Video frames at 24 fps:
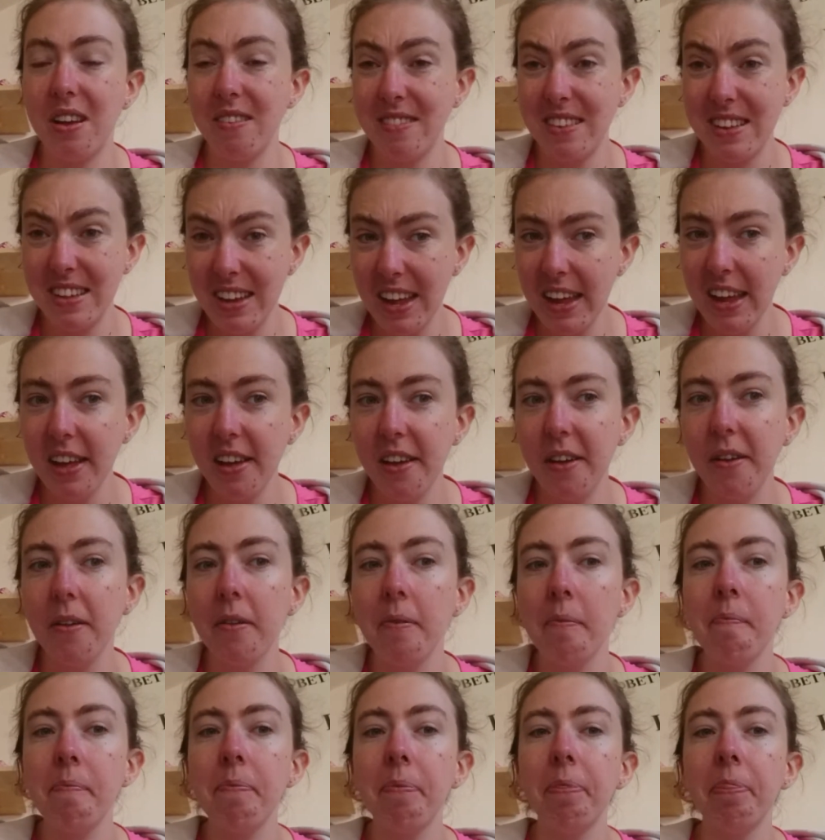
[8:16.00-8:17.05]
And during the
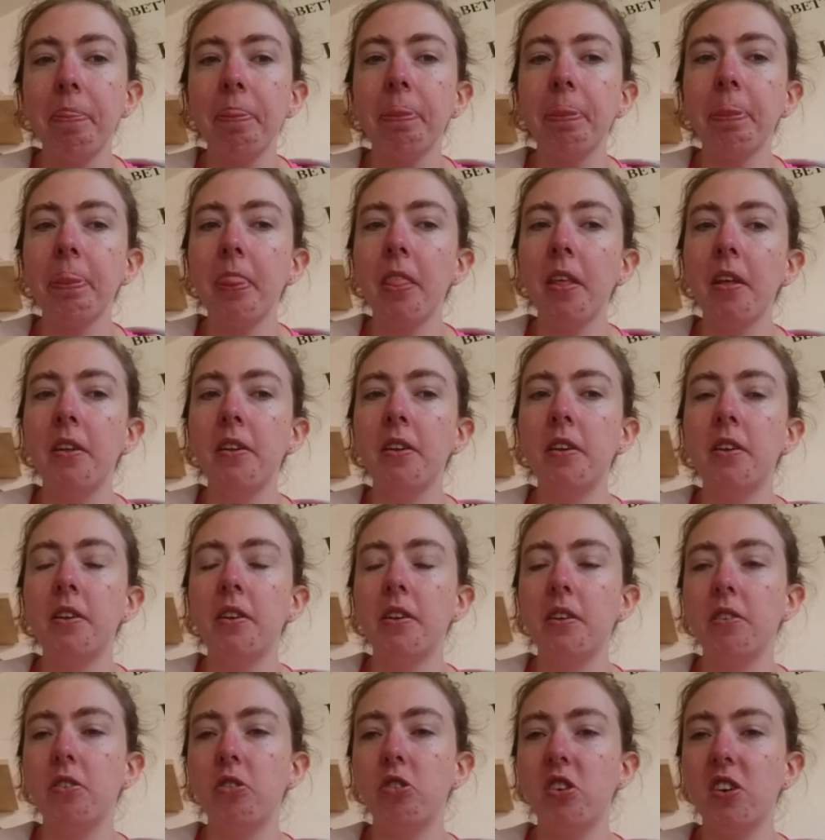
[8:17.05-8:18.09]
drought in summer, the
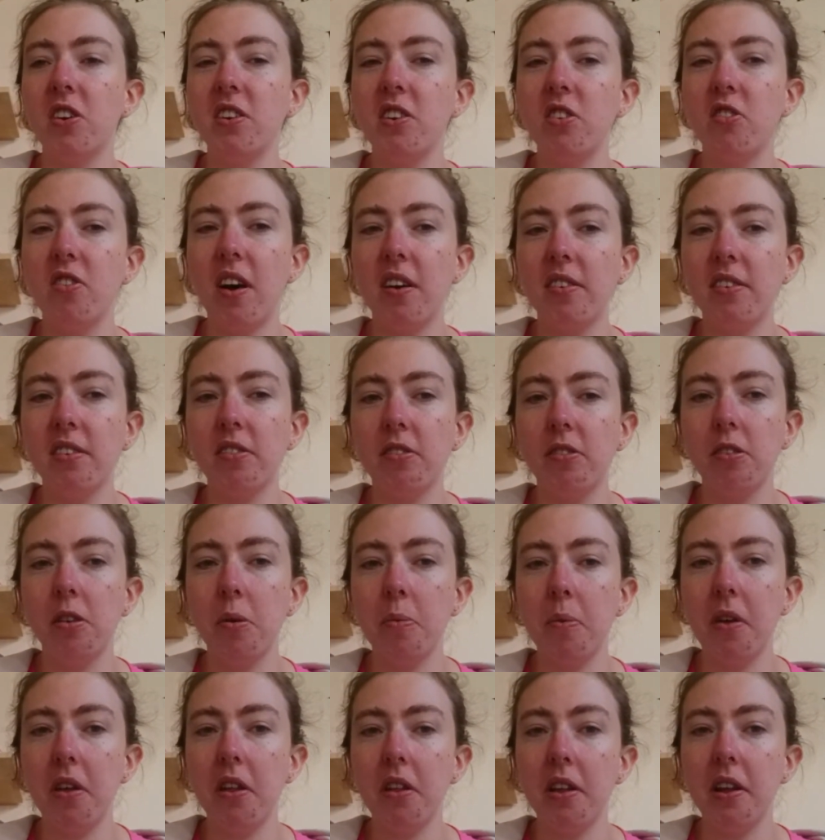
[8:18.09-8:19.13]
inhabitants of the
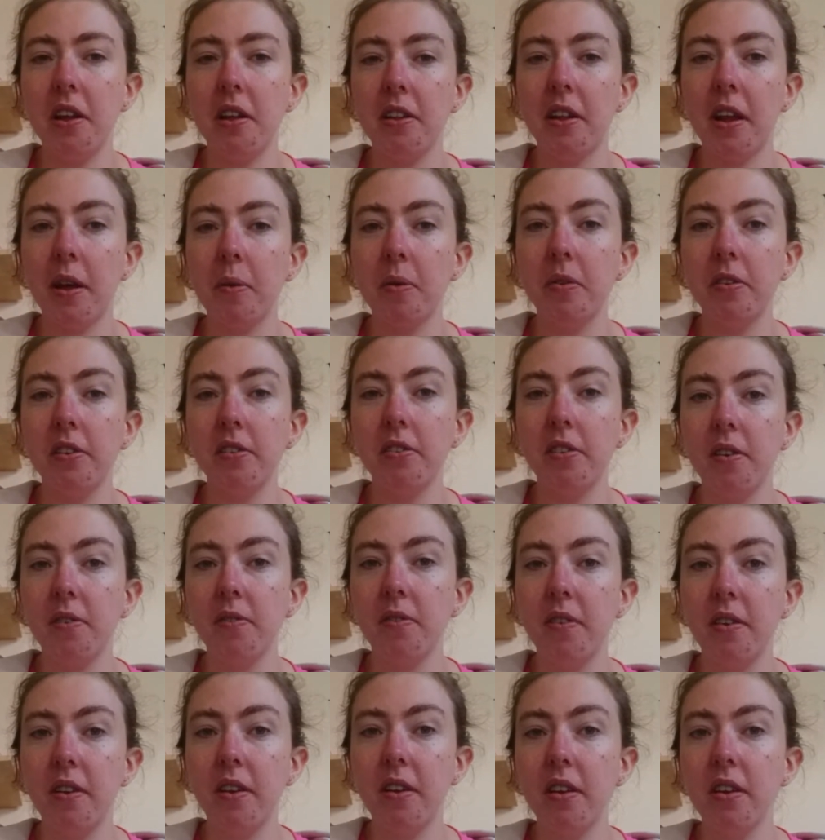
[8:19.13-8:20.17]
village
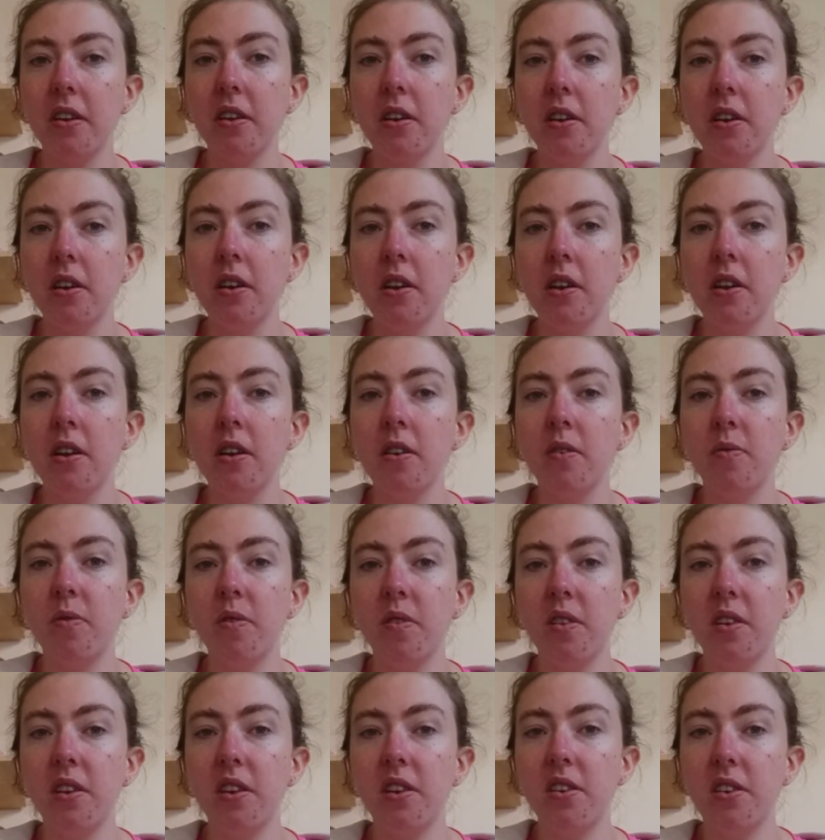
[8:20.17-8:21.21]
come to heave the
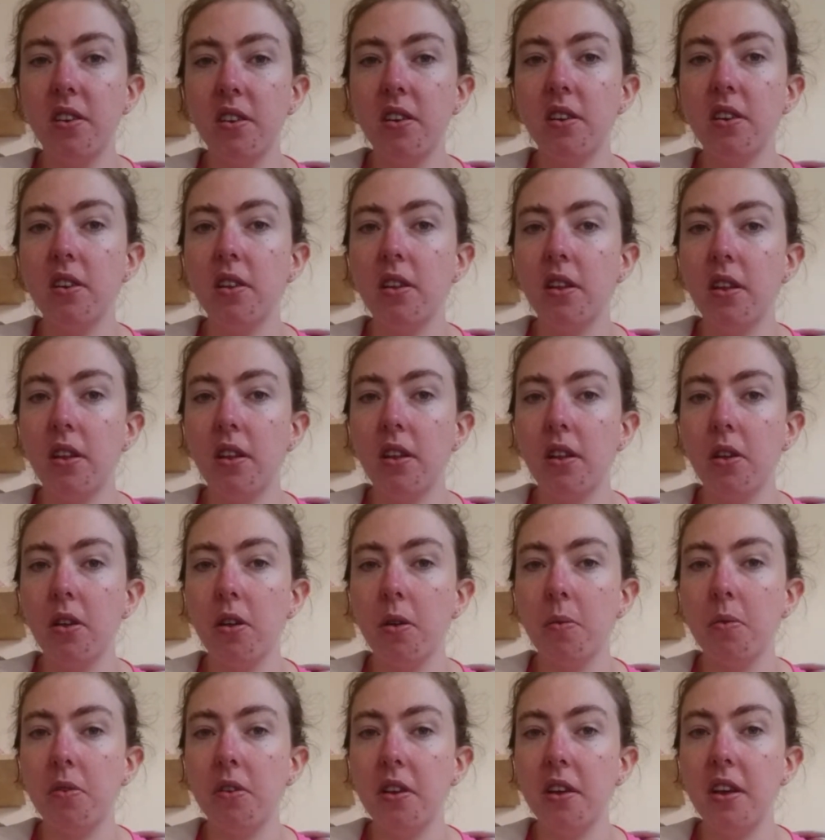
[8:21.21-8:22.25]
water, and they throw
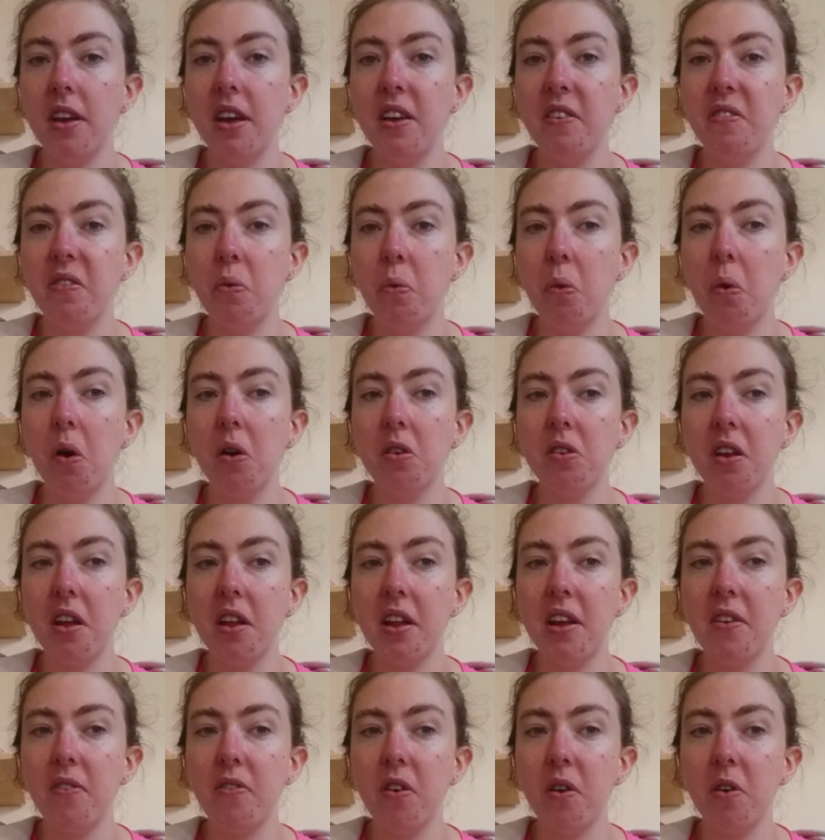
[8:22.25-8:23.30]
stones into the lake and ask
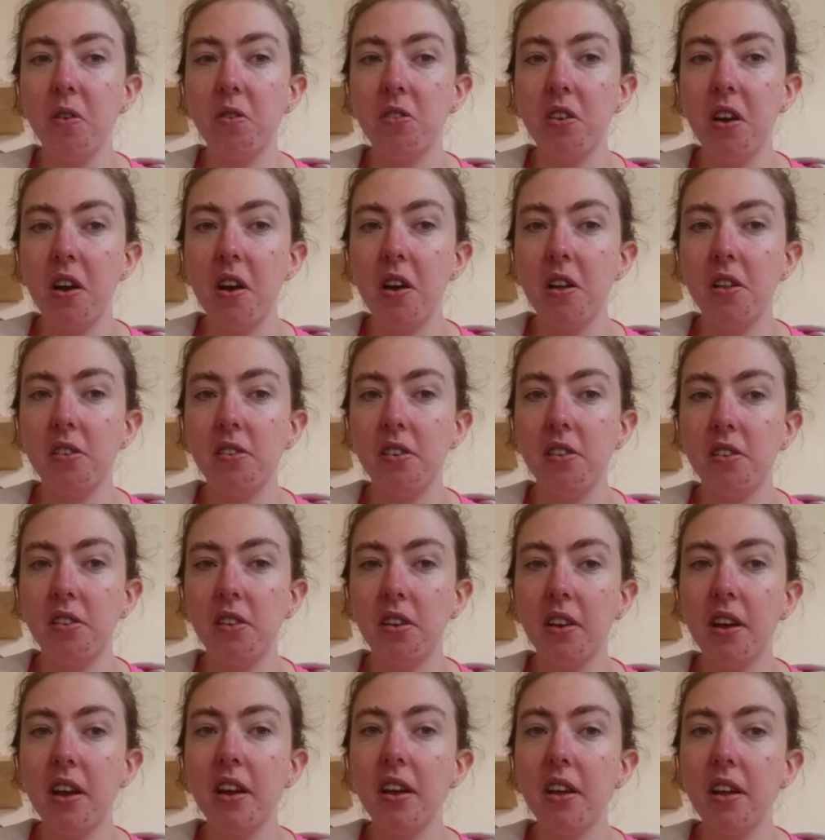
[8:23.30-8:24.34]
for rain,
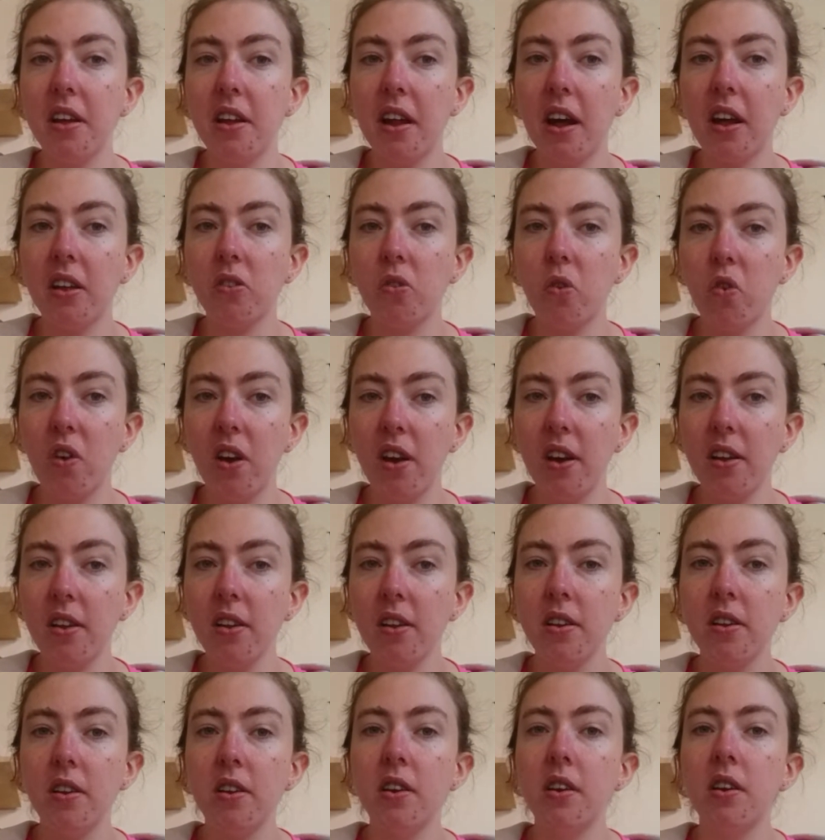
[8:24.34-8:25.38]
as it is believed
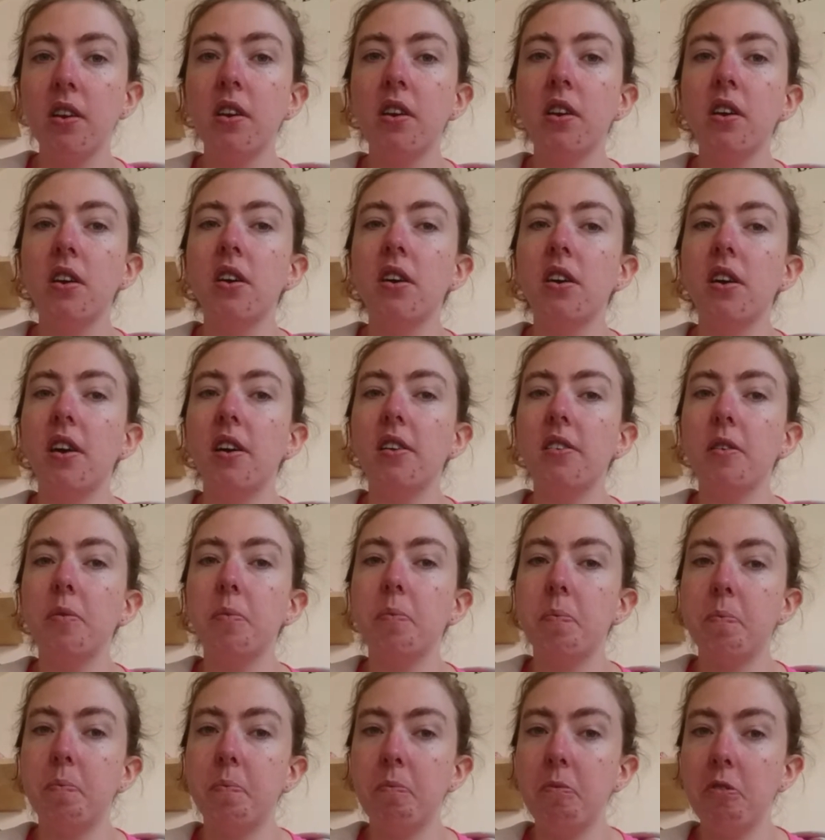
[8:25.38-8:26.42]
that rain will come after
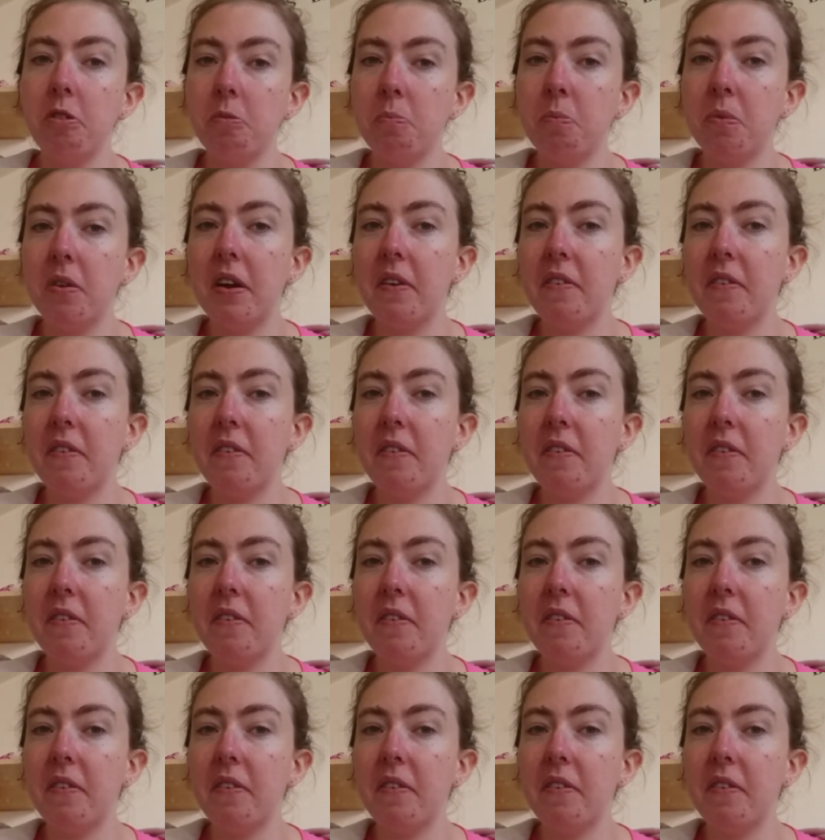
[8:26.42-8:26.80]
this ritual.